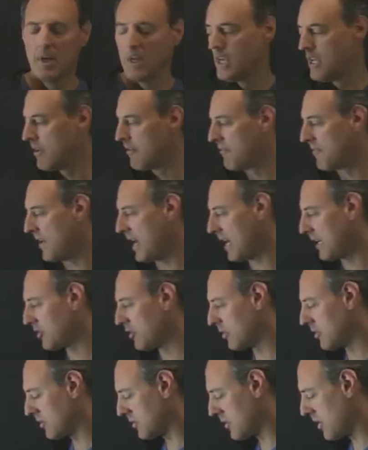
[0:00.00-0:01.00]
And in fact, you
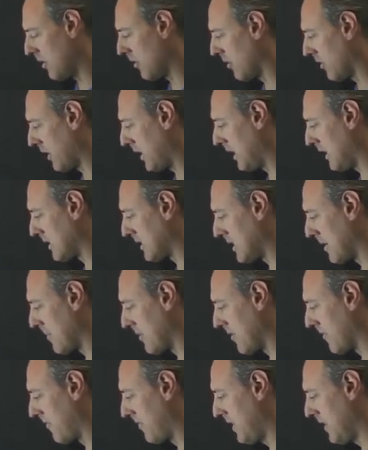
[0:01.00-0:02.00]
can start looking at some of
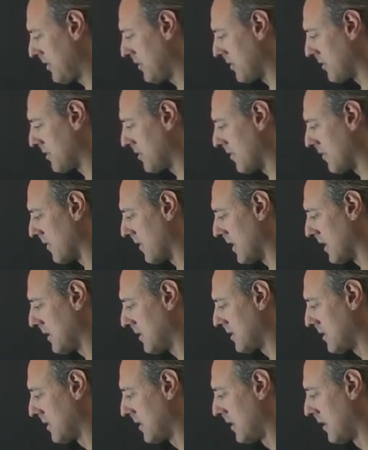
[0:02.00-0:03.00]
the features of
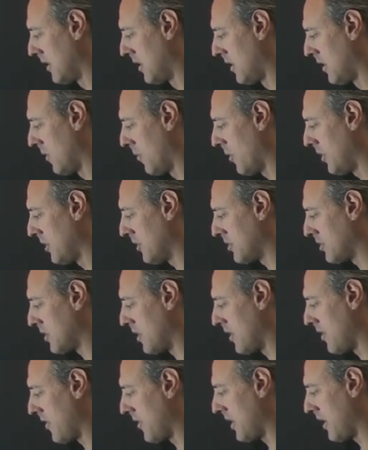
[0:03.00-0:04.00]
this when you
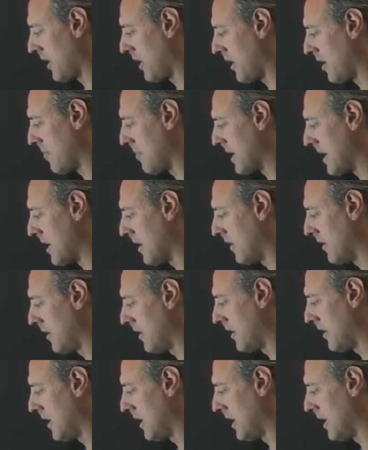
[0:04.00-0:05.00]
start thinking about,
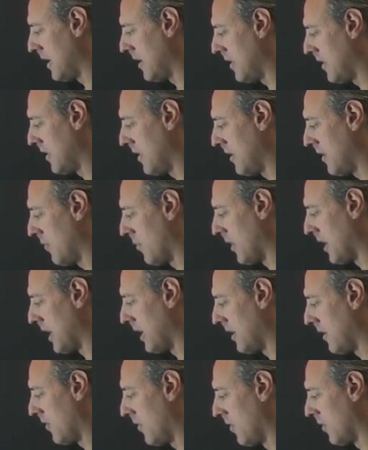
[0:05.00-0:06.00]
uh, when
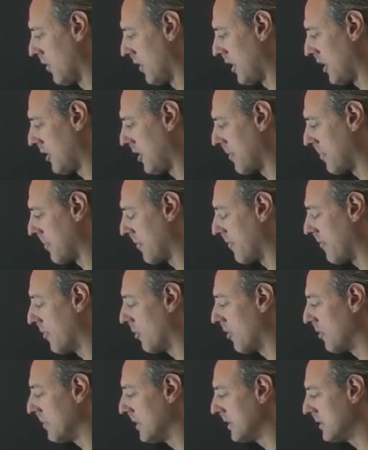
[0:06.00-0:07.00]
I look at the
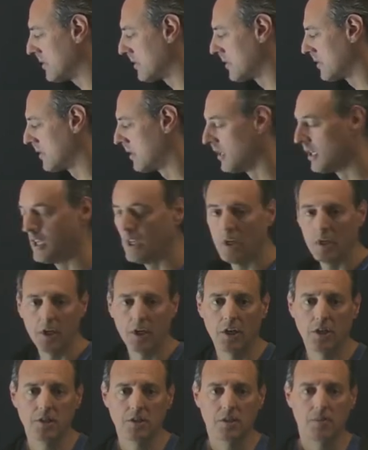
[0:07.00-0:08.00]
performance,
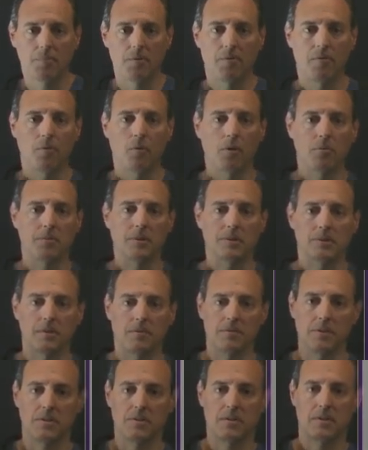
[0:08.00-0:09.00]
here's the performance
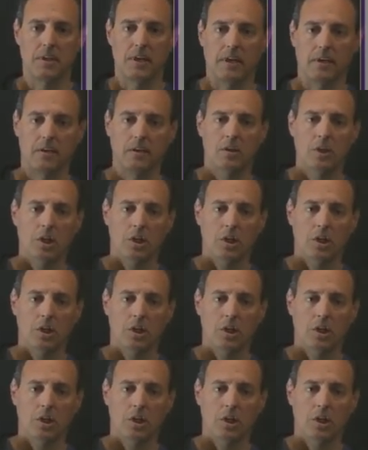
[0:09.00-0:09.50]
of this thing.